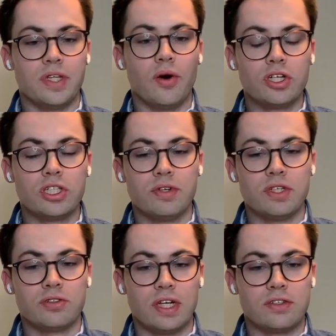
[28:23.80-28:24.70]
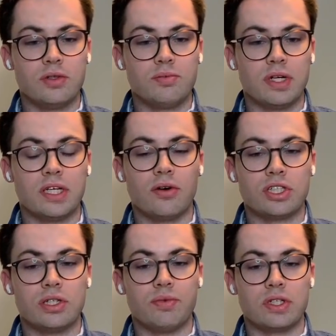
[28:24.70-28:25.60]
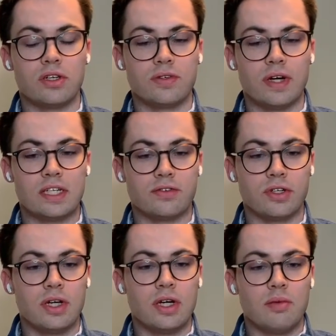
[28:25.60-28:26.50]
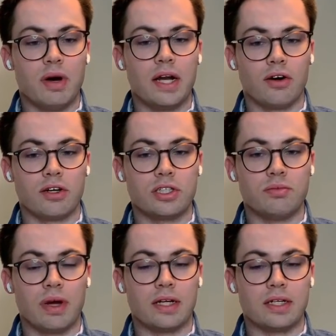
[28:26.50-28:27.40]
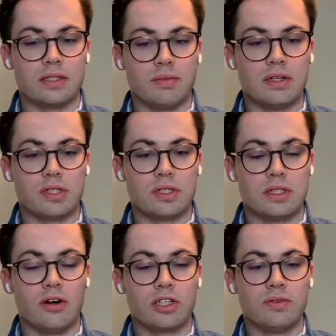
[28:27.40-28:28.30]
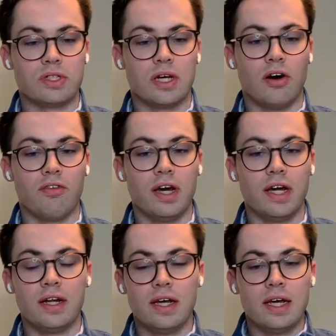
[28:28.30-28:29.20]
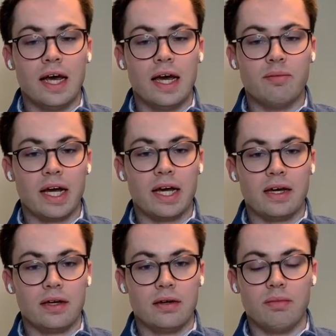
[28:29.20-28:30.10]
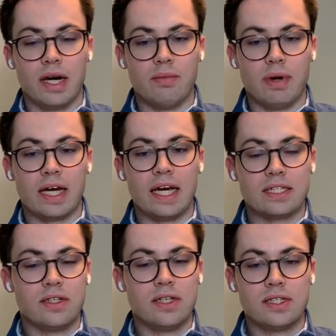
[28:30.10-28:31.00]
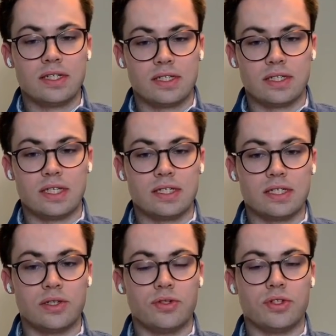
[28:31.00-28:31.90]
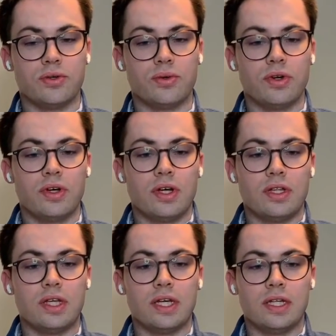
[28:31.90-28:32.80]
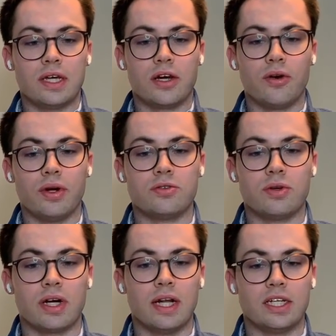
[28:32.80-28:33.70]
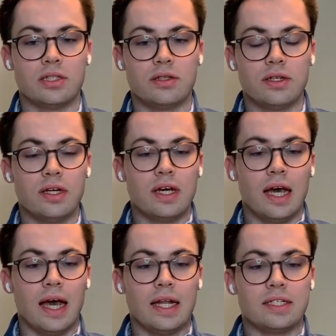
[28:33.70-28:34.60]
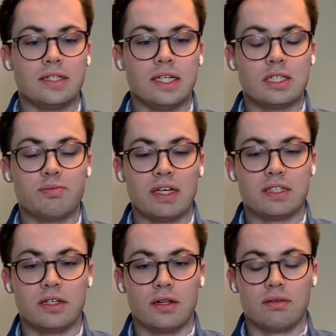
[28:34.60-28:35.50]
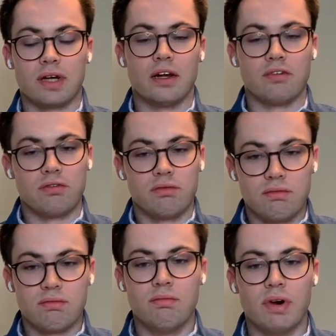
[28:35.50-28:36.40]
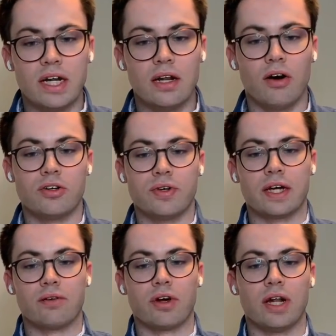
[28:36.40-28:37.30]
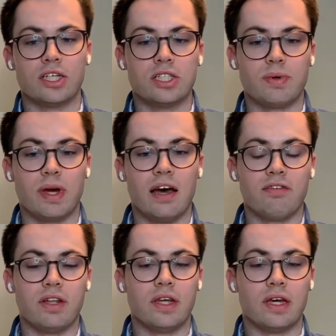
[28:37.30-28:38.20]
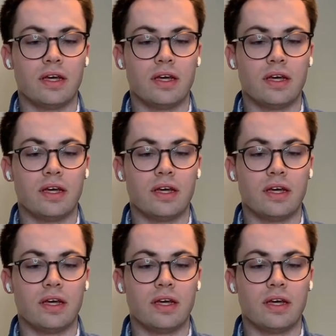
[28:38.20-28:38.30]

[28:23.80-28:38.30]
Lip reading: ownership was transferred, but the ownership was not transferred by an auction mechanism. The auction was done offline. And my guess on this is due to the current regulation and the special kind of money laundering regulations we have in